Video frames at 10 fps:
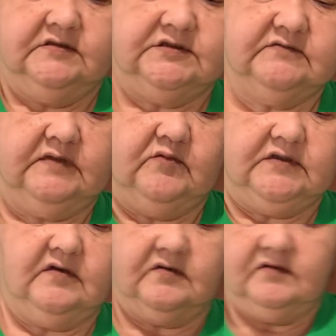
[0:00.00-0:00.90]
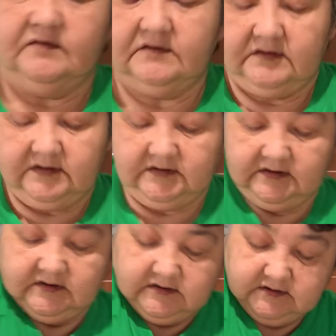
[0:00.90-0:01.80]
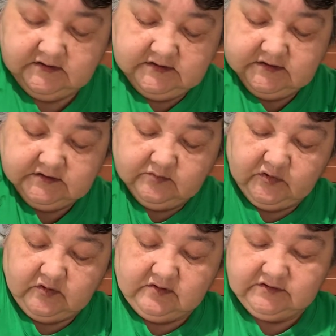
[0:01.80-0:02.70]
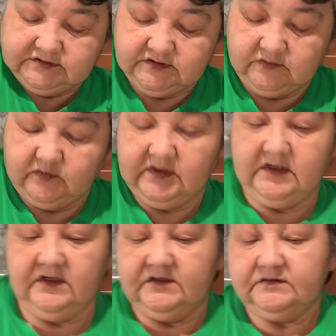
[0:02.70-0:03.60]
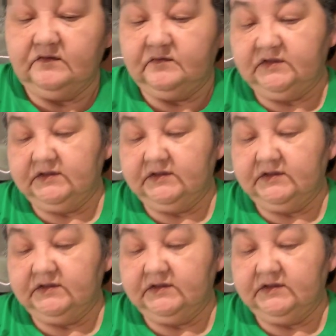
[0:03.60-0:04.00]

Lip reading: Just rub it all over in the bowl, so